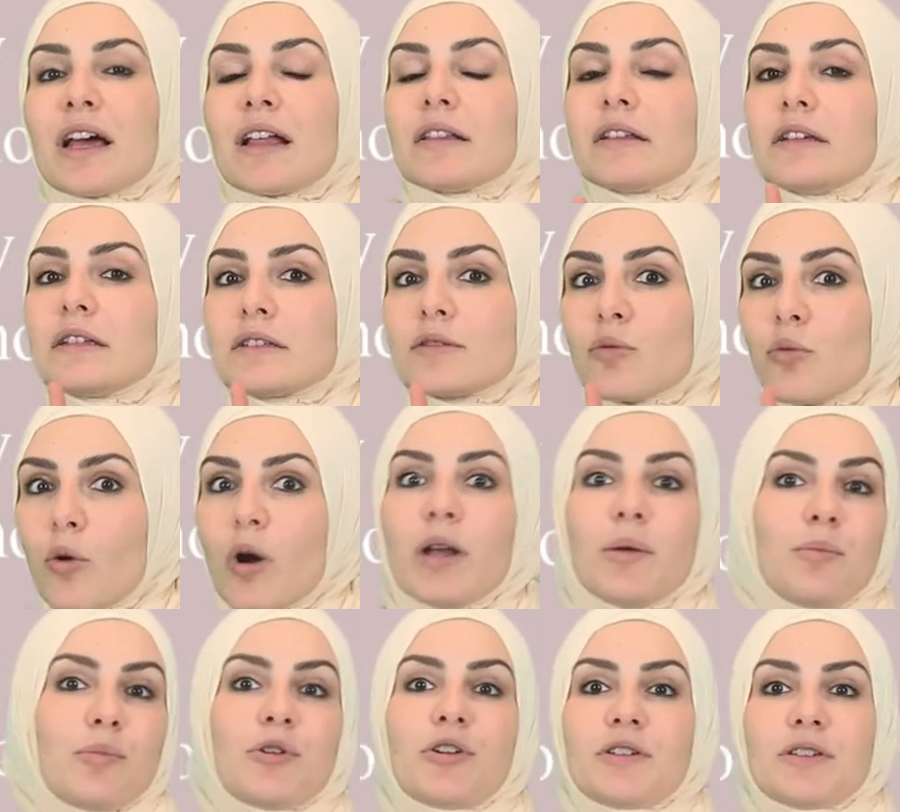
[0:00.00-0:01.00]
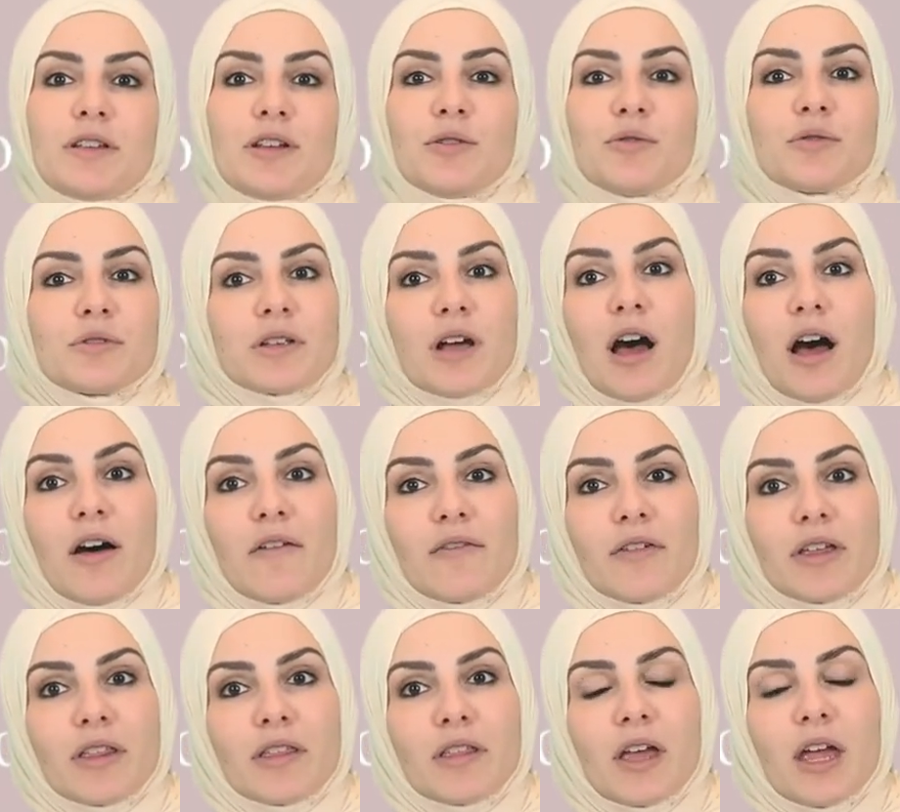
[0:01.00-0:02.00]
at least one person who's a
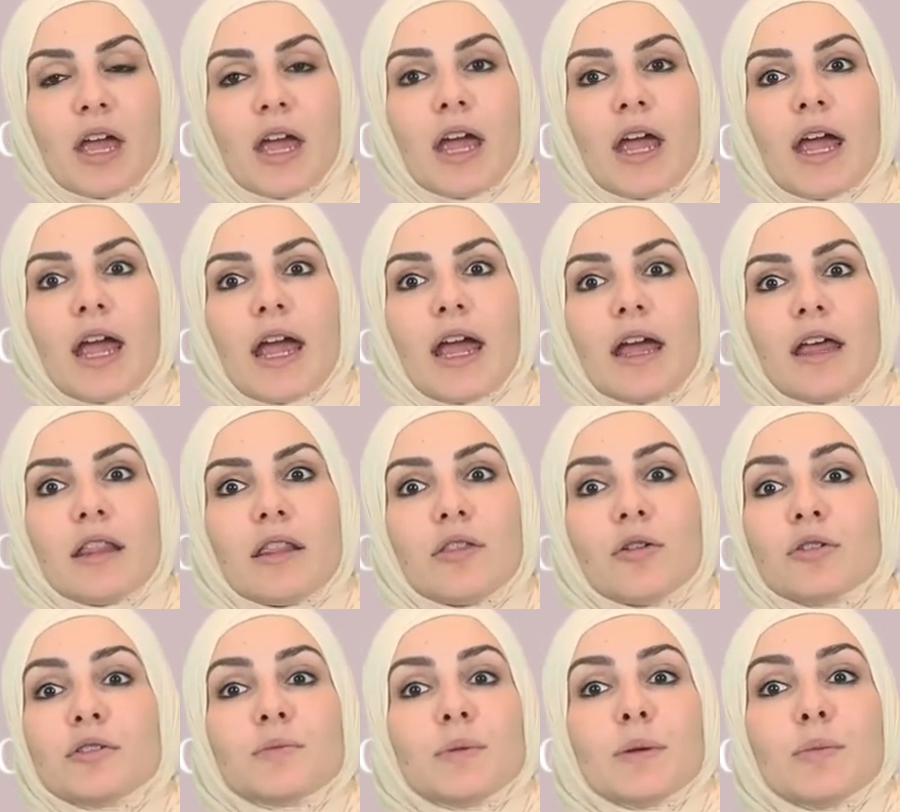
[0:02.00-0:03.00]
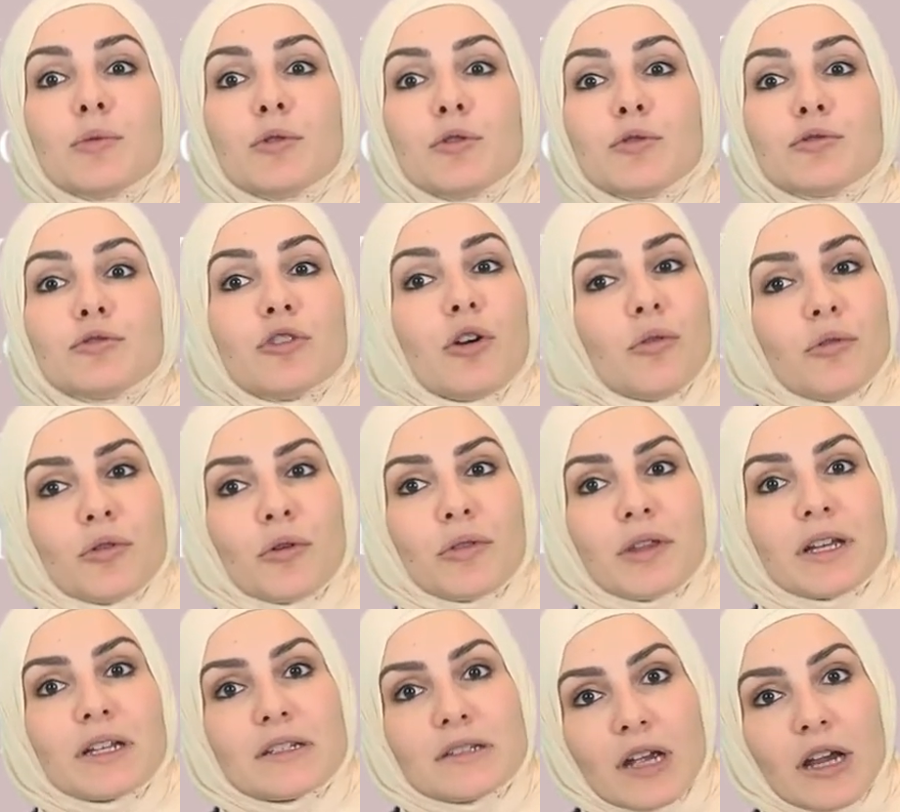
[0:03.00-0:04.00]
hafiz. And those people who don't know
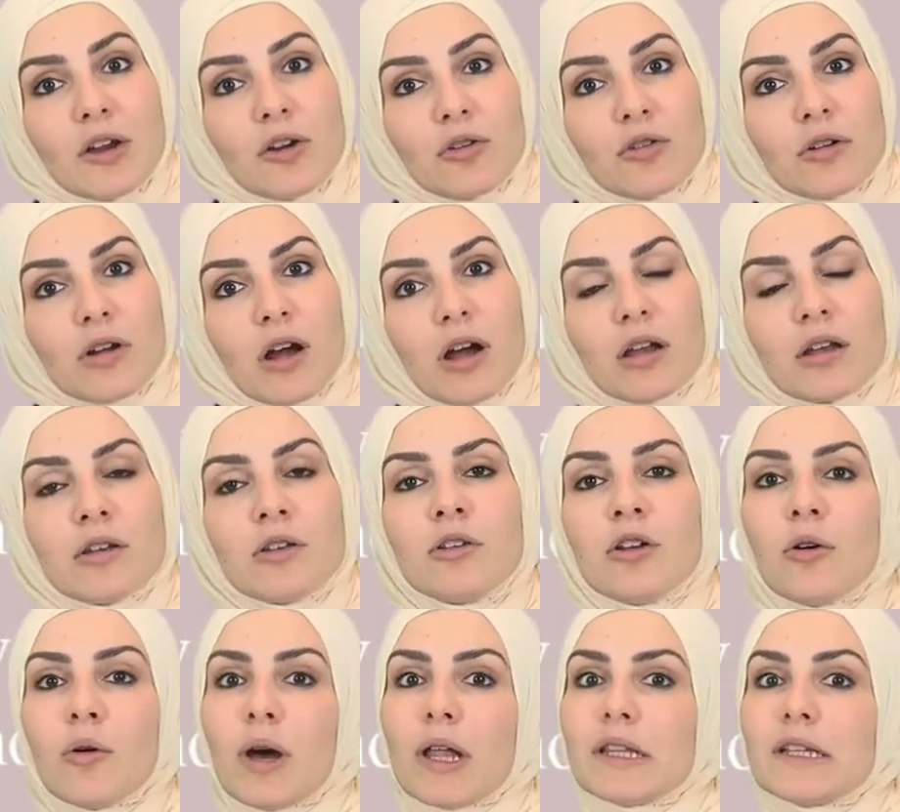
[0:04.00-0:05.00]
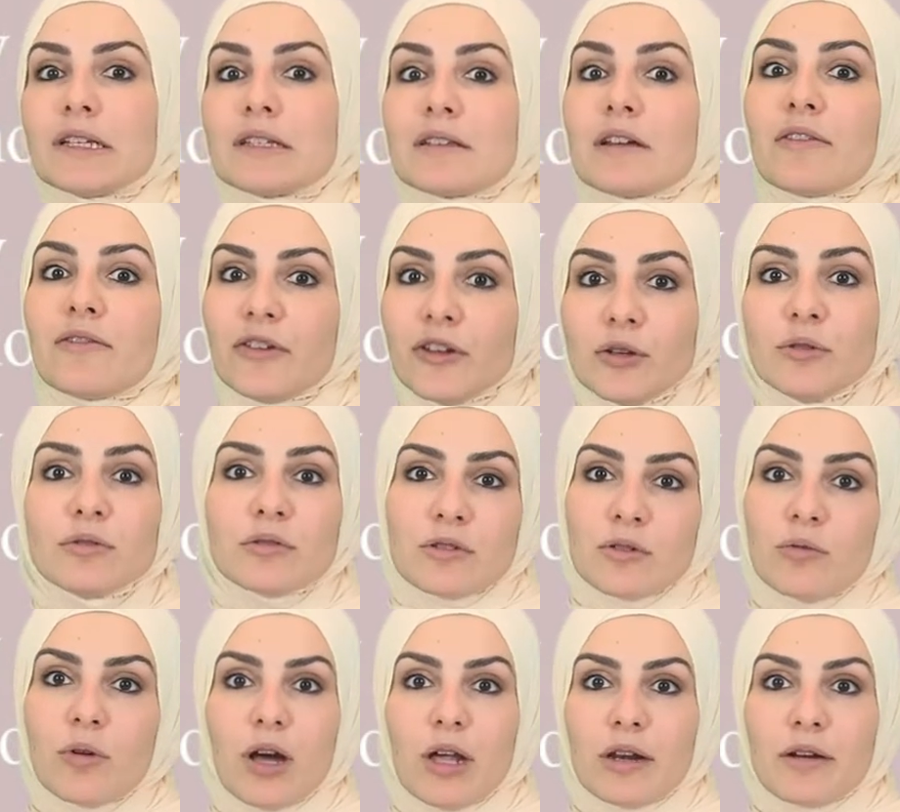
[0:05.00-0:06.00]
the entire Quran know at least a few
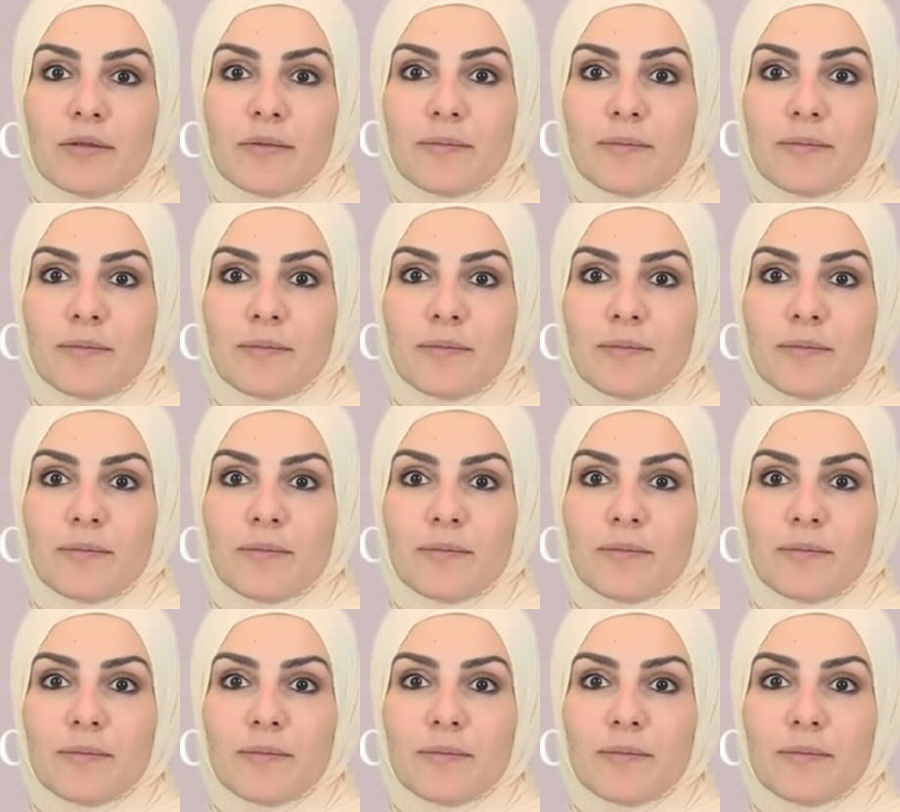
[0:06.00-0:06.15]
surah.